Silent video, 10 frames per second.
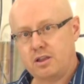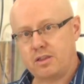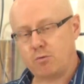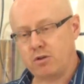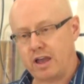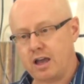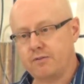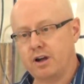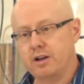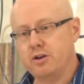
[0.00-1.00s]
They will
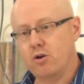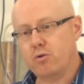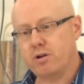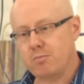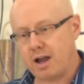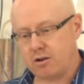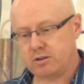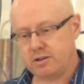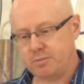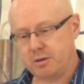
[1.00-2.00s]
have a known
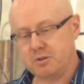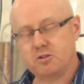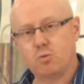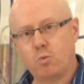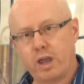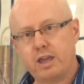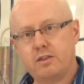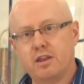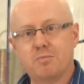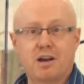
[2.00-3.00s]
amount, they'll be able to weigh
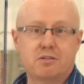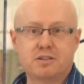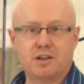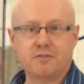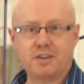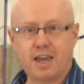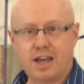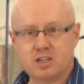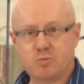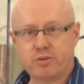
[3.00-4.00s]
the amount of
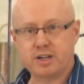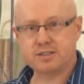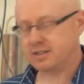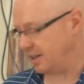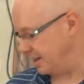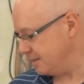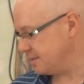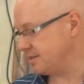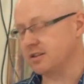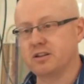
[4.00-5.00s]
gas present in the
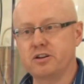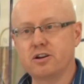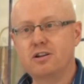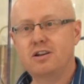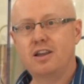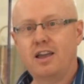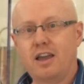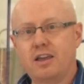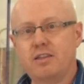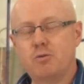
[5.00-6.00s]
cylinder,
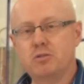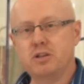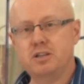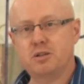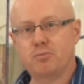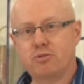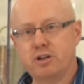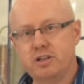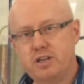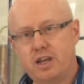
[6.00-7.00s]
and they will need to
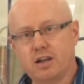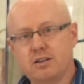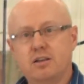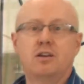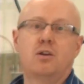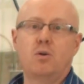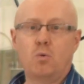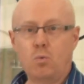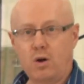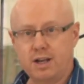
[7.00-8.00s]
predict
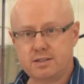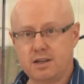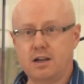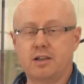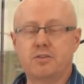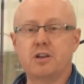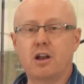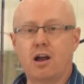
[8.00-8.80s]
what the